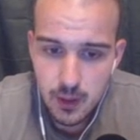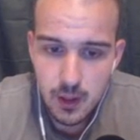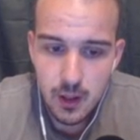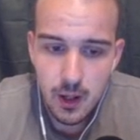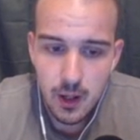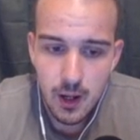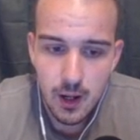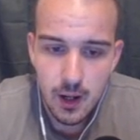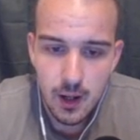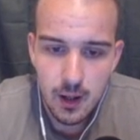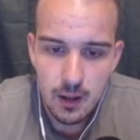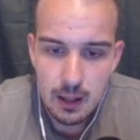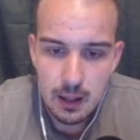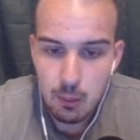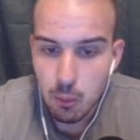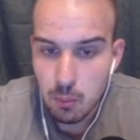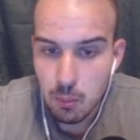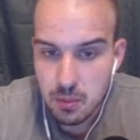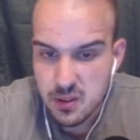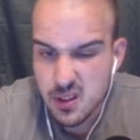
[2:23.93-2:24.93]
I
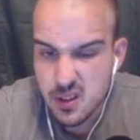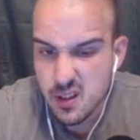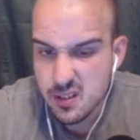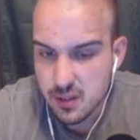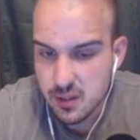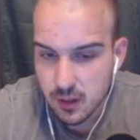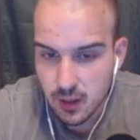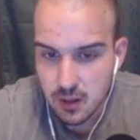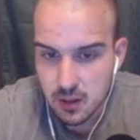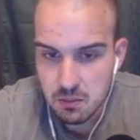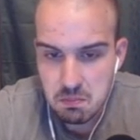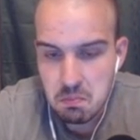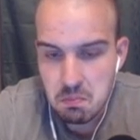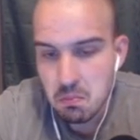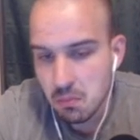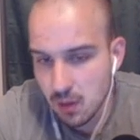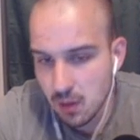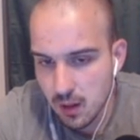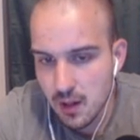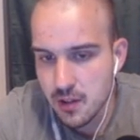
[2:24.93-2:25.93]
will be testing it
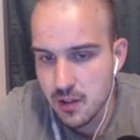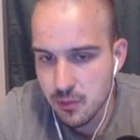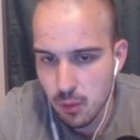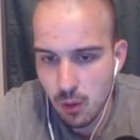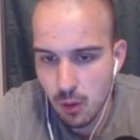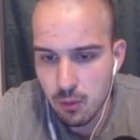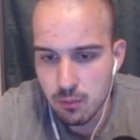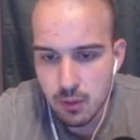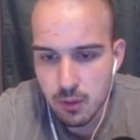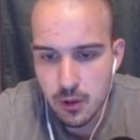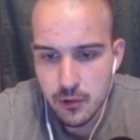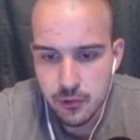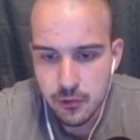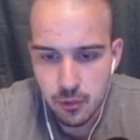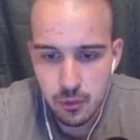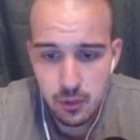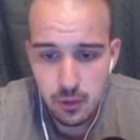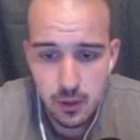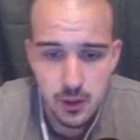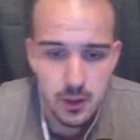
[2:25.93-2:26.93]
as well very
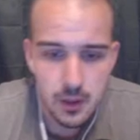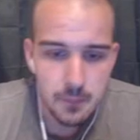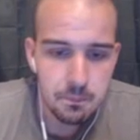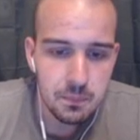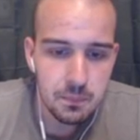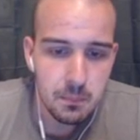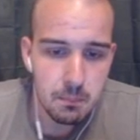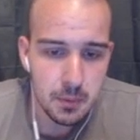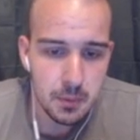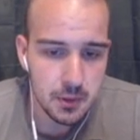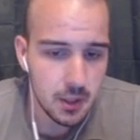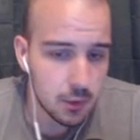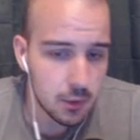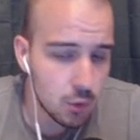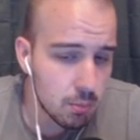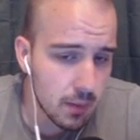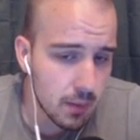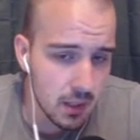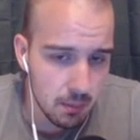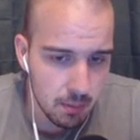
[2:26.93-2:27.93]
soon. But the
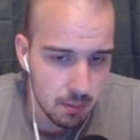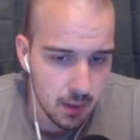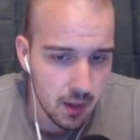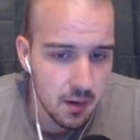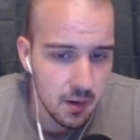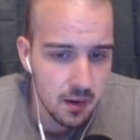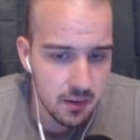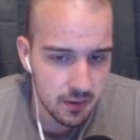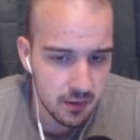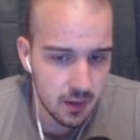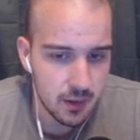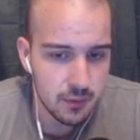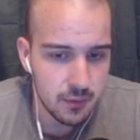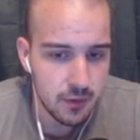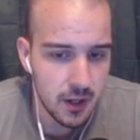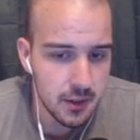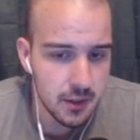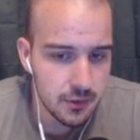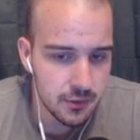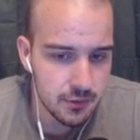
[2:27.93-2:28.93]
2 main abilities are
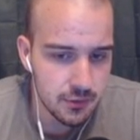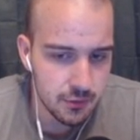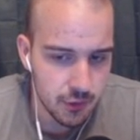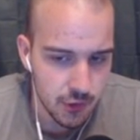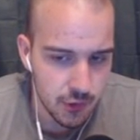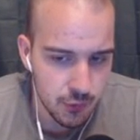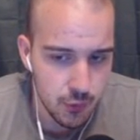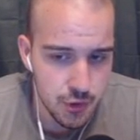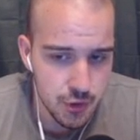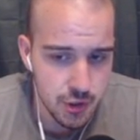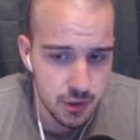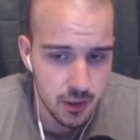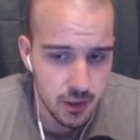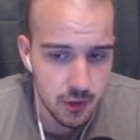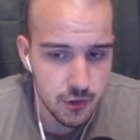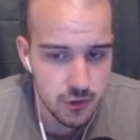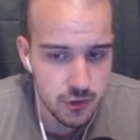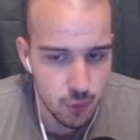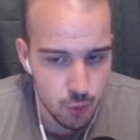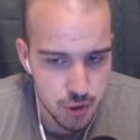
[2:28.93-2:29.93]
Fate Transfusion
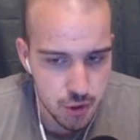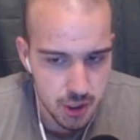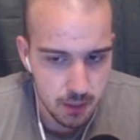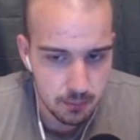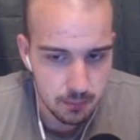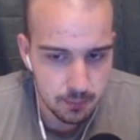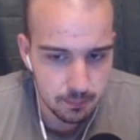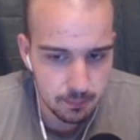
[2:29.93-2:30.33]
and Soul Shape.